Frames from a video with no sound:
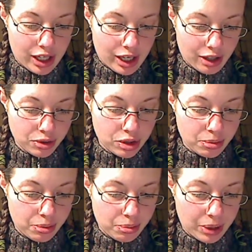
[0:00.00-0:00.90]
how
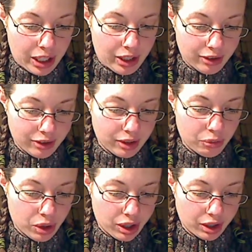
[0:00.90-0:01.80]
to paint in
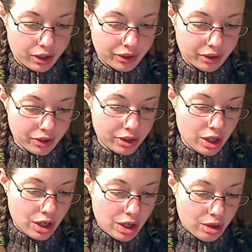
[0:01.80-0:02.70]
watercolors
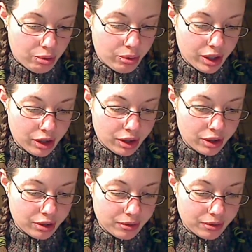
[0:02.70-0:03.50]
with